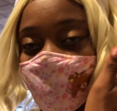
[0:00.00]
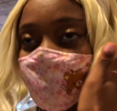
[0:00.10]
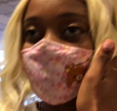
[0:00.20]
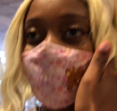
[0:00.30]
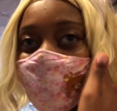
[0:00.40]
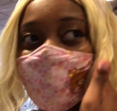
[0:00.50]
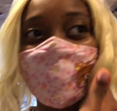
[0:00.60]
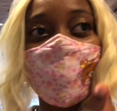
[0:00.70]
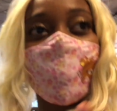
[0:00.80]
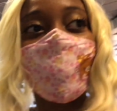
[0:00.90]
gonna get
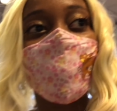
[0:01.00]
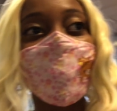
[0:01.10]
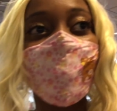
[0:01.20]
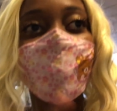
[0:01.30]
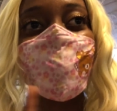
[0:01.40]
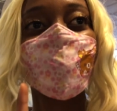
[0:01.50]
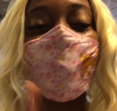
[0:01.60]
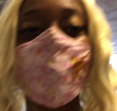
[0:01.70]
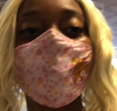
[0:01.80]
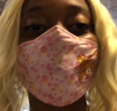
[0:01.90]
a
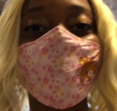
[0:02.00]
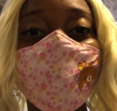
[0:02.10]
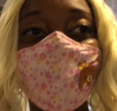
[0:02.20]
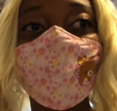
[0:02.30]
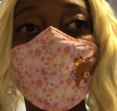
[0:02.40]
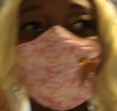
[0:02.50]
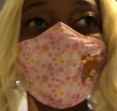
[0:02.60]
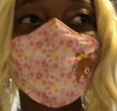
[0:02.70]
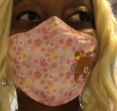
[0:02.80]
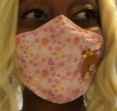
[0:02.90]
pumpkin
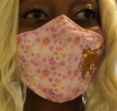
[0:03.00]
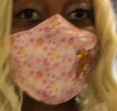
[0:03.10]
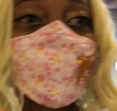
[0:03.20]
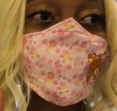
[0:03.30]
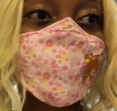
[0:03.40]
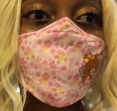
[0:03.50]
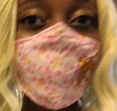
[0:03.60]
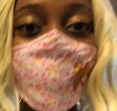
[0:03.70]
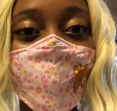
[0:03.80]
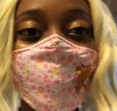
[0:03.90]
spice
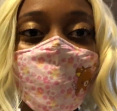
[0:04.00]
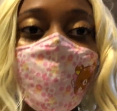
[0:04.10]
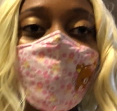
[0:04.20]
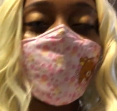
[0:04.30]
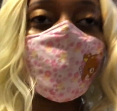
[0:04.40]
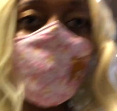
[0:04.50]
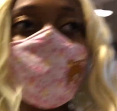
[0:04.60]
latte,